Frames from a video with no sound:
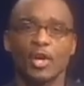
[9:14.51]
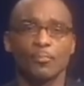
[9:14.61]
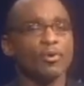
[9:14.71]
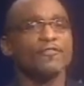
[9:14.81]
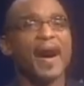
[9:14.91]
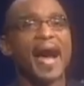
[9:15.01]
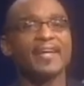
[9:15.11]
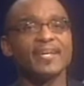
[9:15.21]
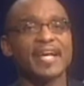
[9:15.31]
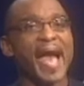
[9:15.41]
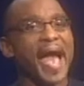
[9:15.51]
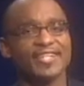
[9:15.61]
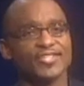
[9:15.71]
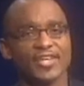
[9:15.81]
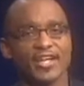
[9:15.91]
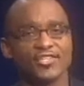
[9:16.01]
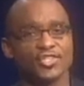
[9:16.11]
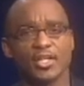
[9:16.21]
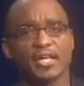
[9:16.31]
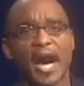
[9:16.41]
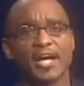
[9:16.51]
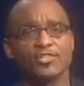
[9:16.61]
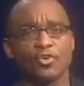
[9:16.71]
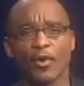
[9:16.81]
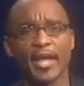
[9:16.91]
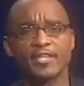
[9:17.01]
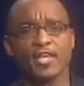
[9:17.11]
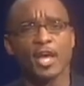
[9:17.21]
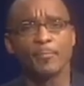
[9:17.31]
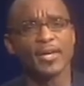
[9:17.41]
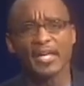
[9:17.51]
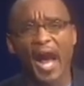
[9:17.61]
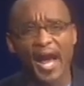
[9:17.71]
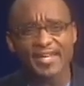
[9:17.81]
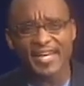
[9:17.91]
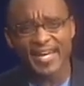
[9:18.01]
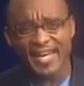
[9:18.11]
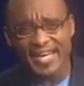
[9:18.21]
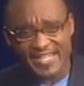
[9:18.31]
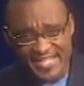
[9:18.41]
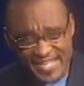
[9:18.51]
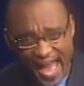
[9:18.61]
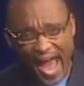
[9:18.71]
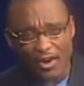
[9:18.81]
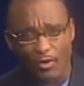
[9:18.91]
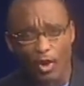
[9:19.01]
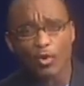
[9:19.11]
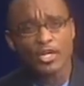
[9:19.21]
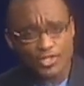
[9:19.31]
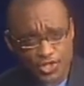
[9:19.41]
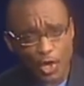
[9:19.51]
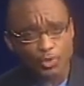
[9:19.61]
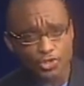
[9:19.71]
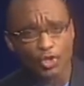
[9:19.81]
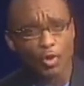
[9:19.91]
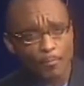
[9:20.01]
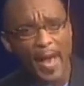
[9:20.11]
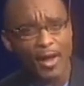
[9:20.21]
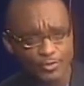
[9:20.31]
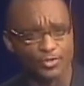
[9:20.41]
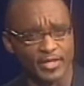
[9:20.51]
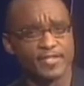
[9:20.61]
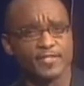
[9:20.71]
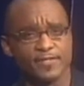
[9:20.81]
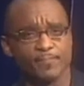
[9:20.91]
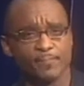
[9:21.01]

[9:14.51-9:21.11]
provided access to God's grace beyond any narrow social boundaries.